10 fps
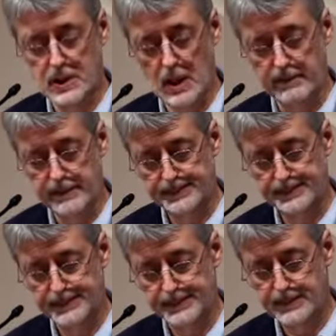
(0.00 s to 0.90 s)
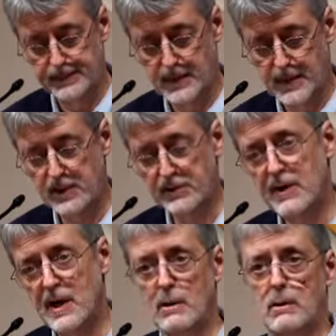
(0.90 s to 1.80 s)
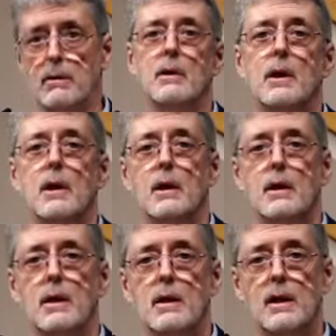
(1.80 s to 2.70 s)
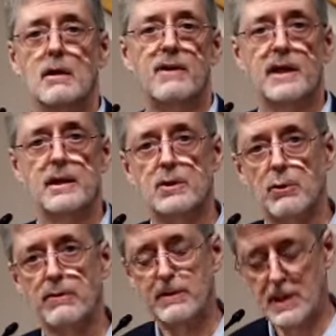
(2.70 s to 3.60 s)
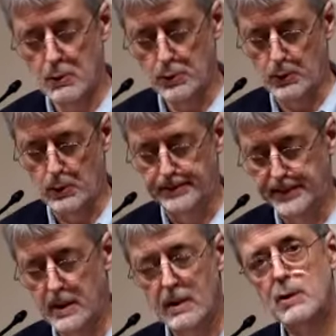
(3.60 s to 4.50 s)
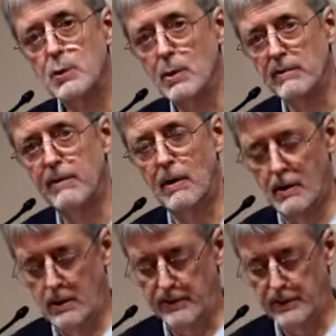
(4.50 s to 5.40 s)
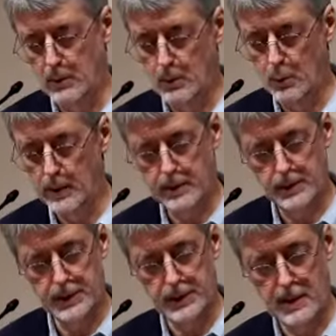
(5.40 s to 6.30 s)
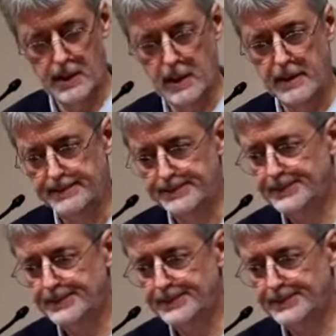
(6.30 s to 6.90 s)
itself, its failure, and in fact, its refusal to evolve with the society.